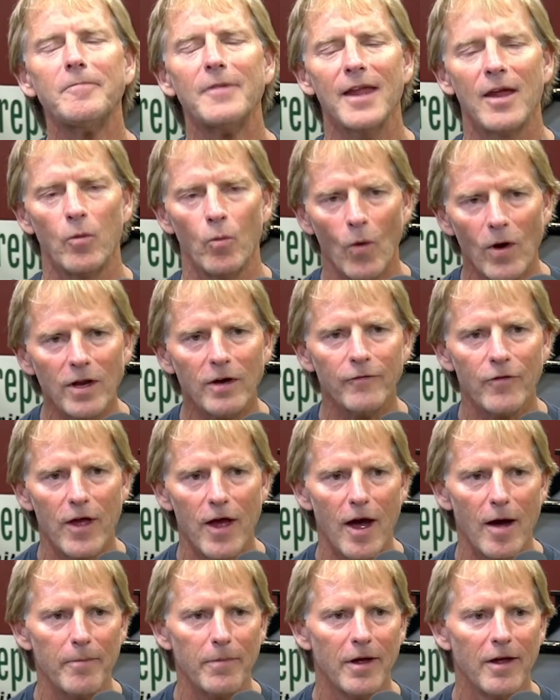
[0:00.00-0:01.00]
And one of
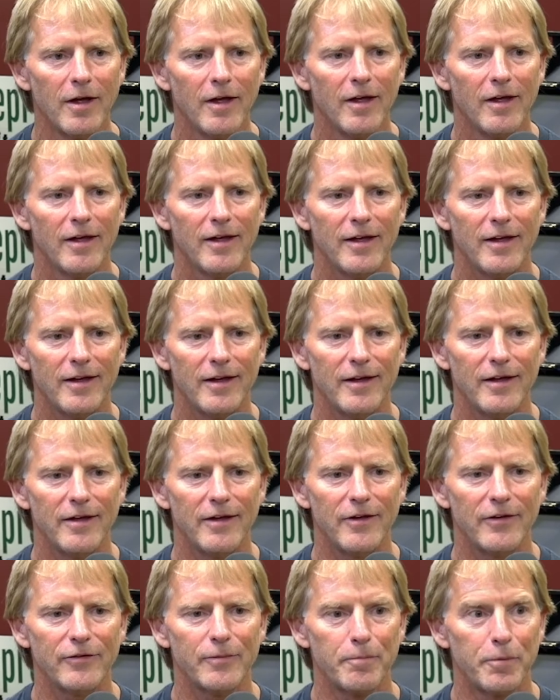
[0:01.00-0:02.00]
them
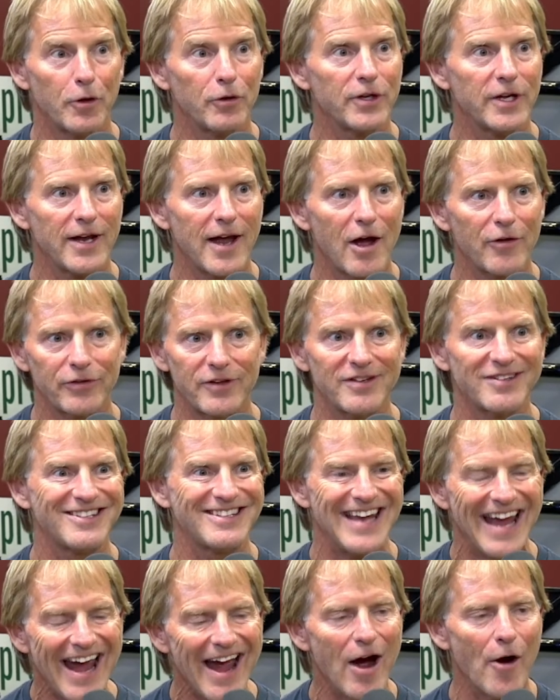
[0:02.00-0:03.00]
is building out this
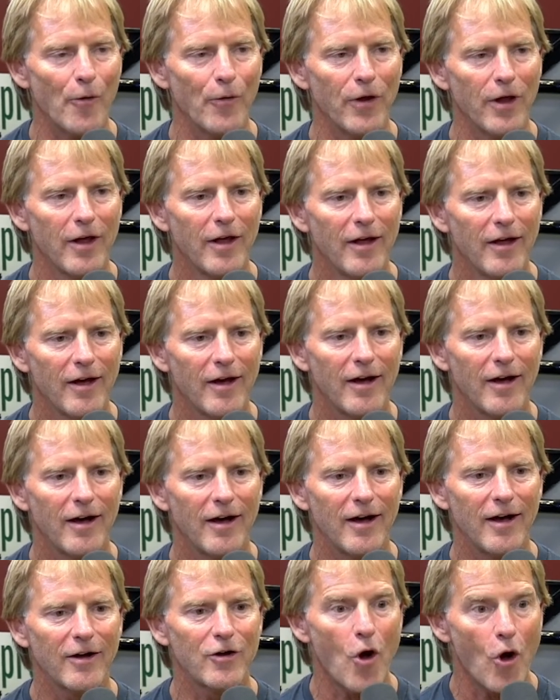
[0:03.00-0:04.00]
town
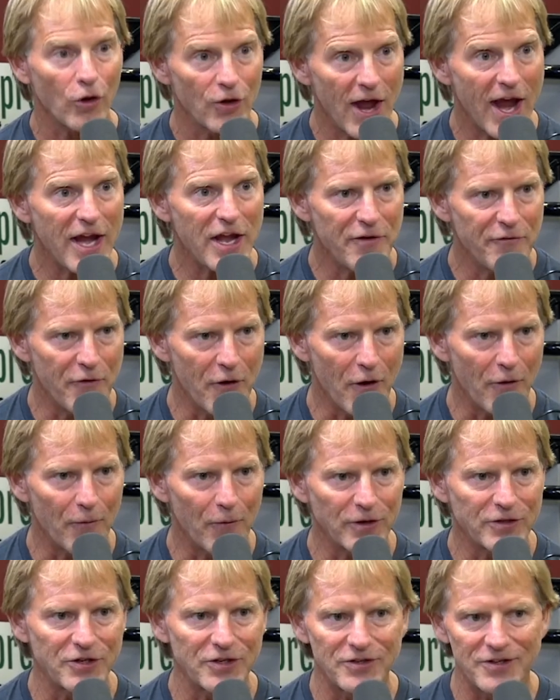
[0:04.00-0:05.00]
uh, called Haneyville,
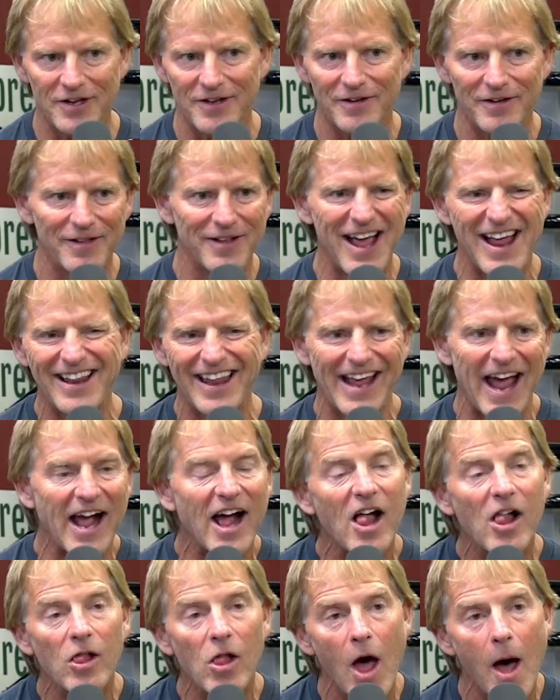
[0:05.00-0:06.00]
which is a, kind of like a
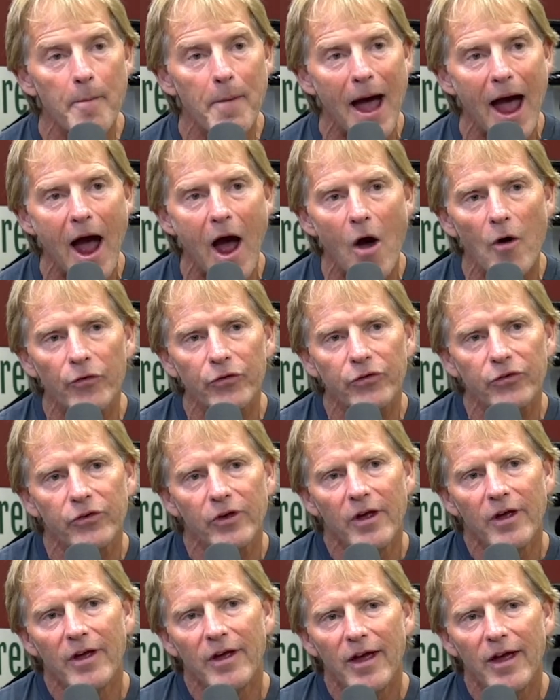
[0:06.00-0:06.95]
clubhouse